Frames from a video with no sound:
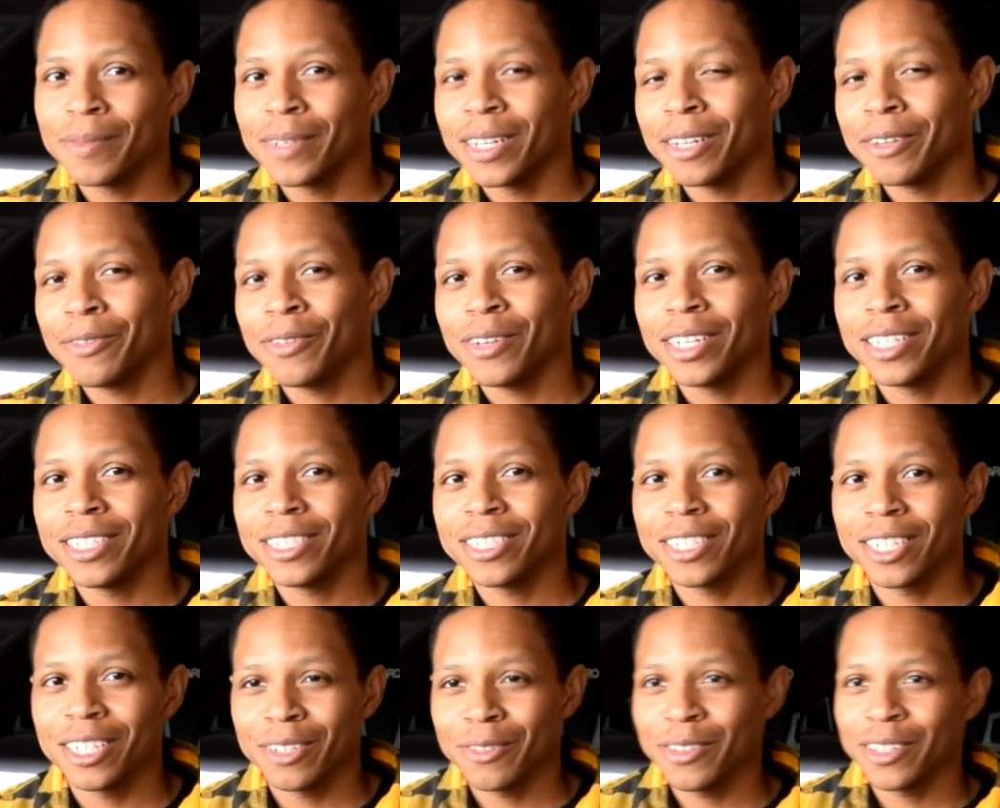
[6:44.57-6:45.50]
I finally
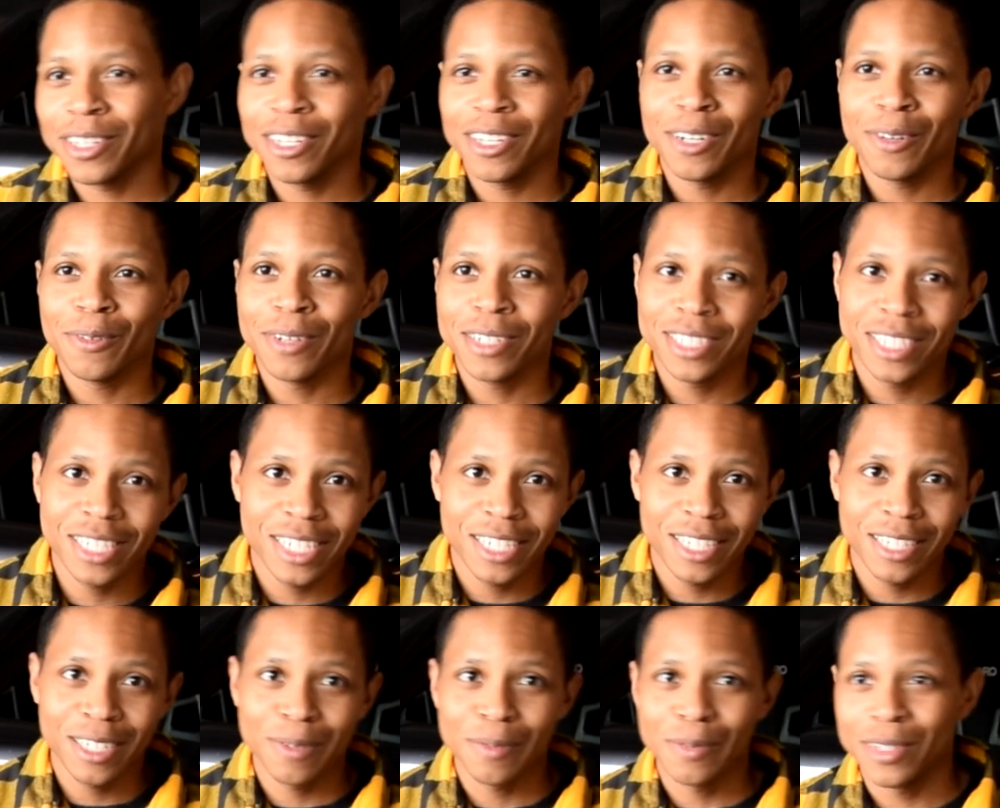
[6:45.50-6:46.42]
started figuring out what
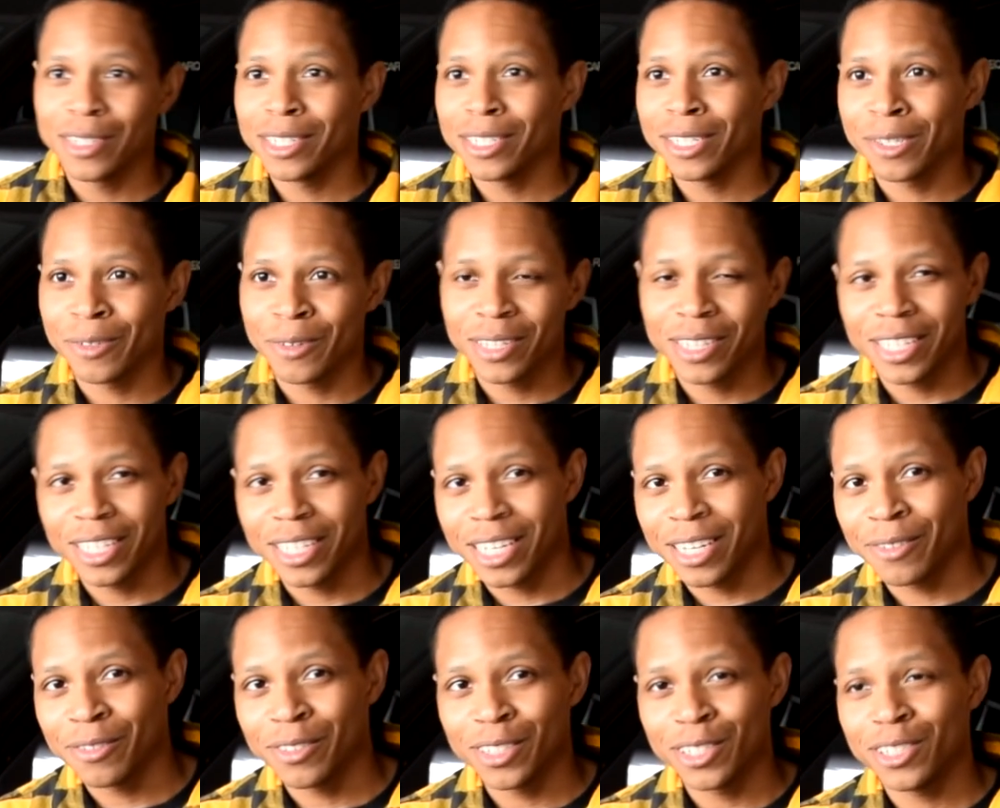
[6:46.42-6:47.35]
JDM was, what the
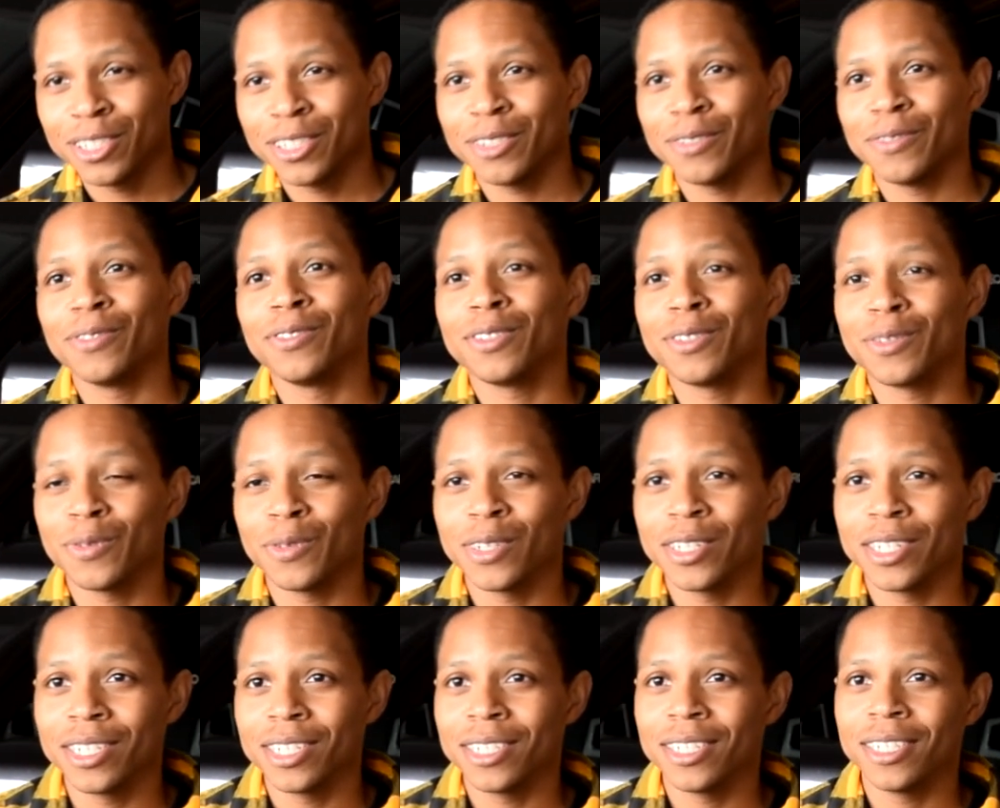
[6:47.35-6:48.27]
evolutions
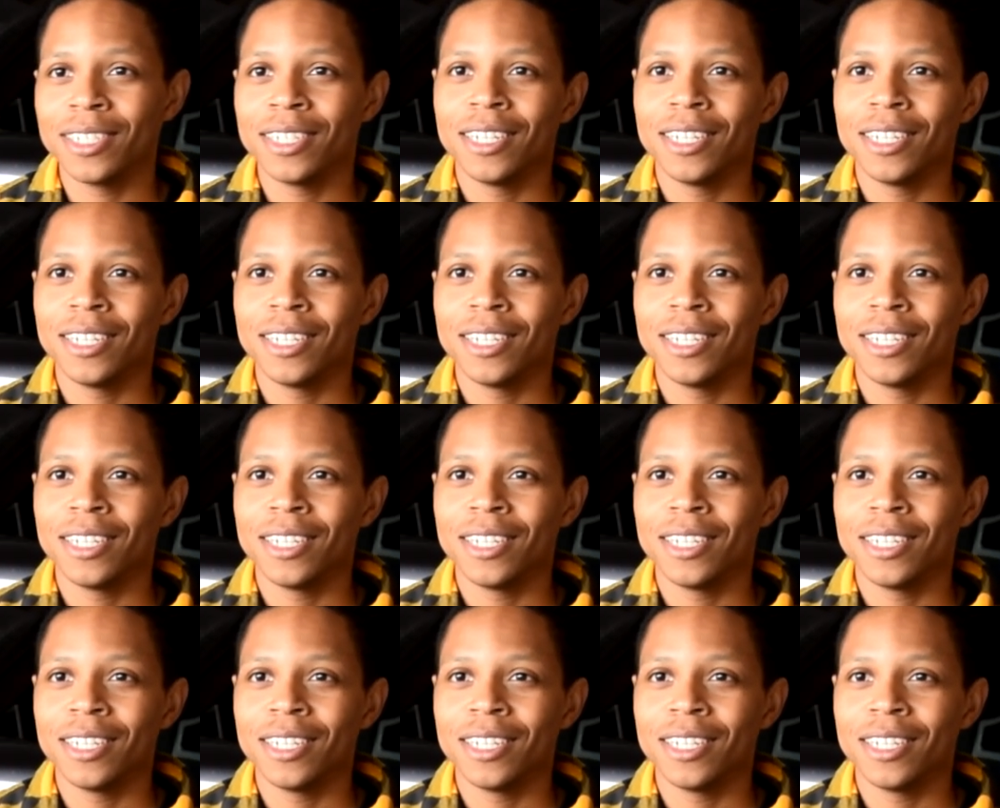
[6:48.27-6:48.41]
were,